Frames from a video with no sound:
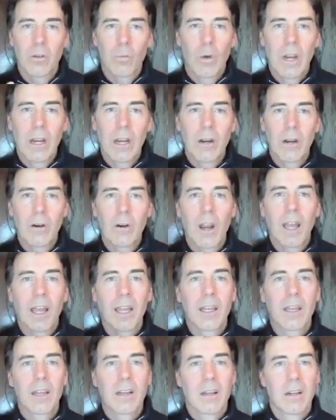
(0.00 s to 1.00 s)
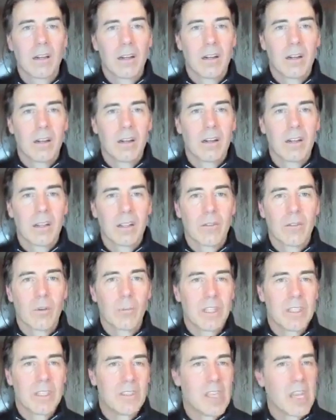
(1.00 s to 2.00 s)
when we
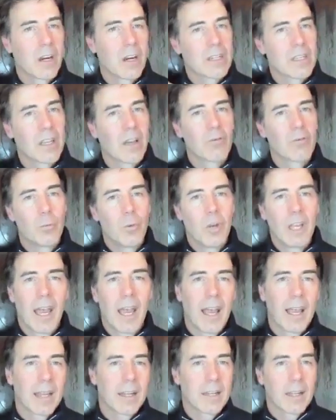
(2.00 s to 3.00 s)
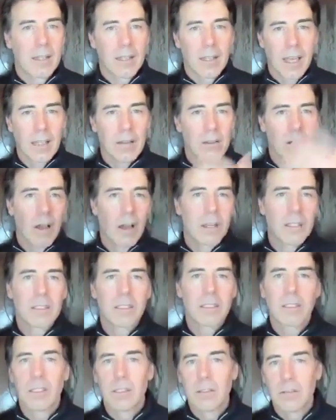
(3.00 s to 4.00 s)
see ourselves react and get
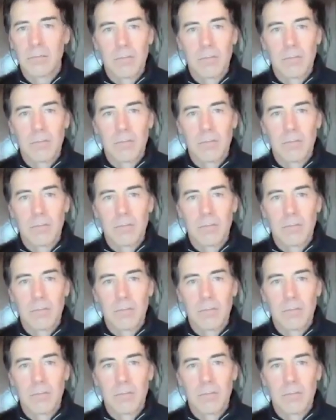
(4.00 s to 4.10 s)
lost and,